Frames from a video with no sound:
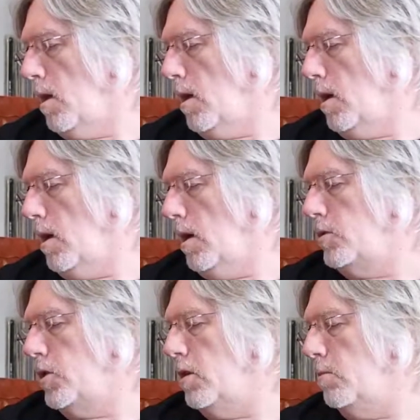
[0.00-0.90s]
A
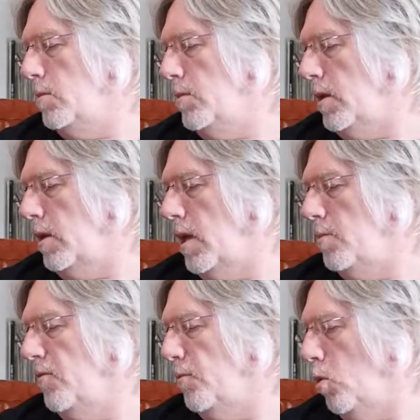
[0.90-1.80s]
gentleman by the
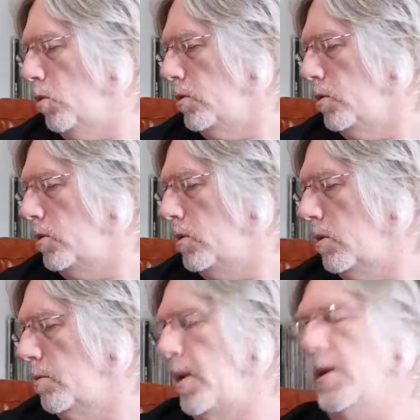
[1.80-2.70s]
name of Paul Newton
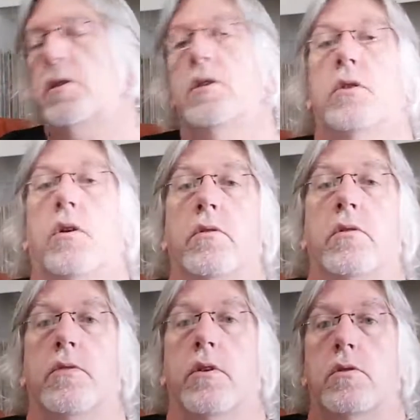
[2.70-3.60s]
on bass guitar
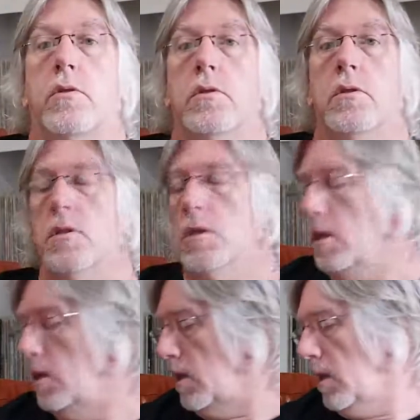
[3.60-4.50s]
and vocals.
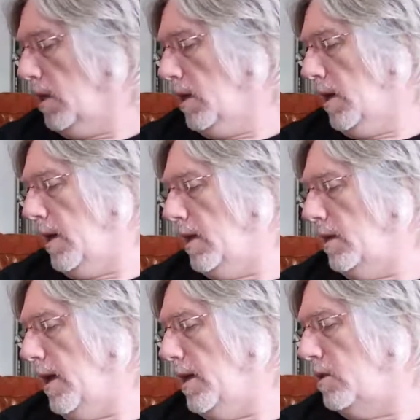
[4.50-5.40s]

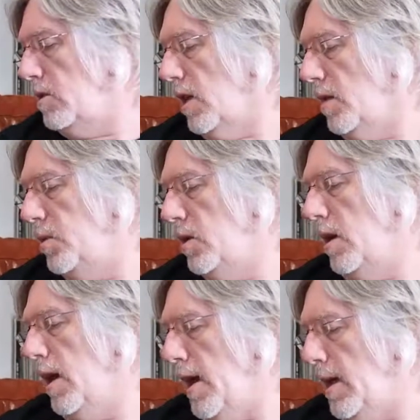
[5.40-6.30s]
And Alex
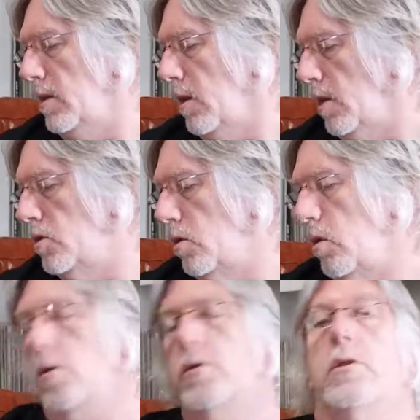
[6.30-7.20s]
Napier and Nigel
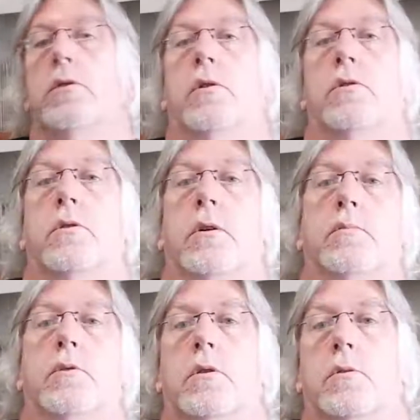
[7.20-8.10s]
Olsen on
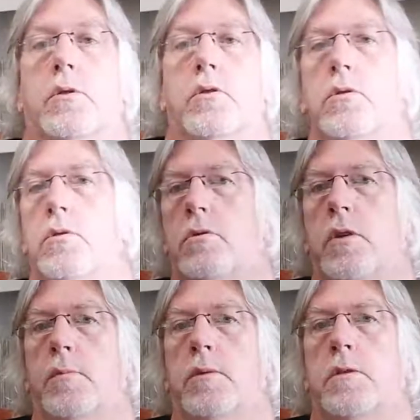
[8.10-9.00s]
drums. So there were two
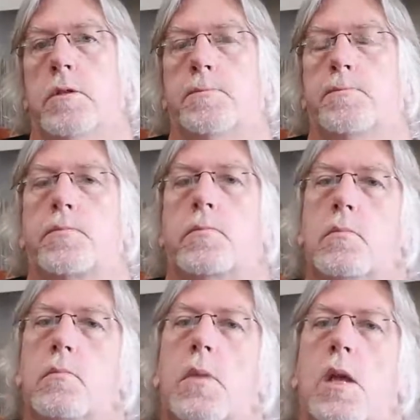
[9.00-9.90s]
drummers
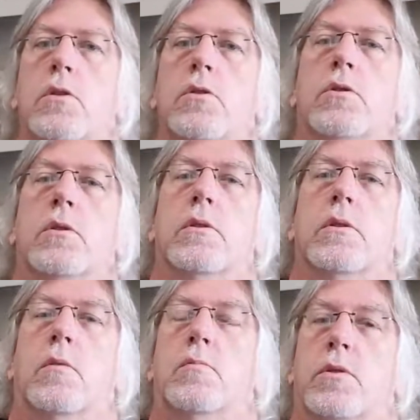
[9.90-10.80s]
used on this
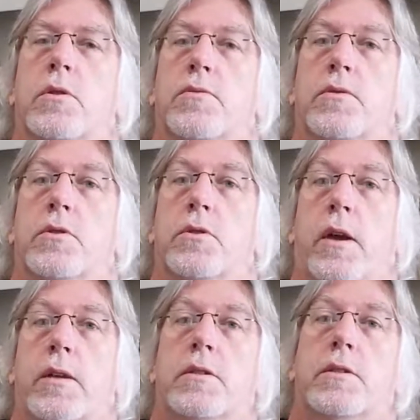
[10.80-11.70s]
album on different
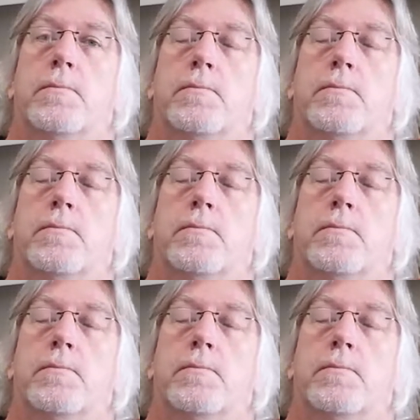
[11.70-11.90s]
tracks.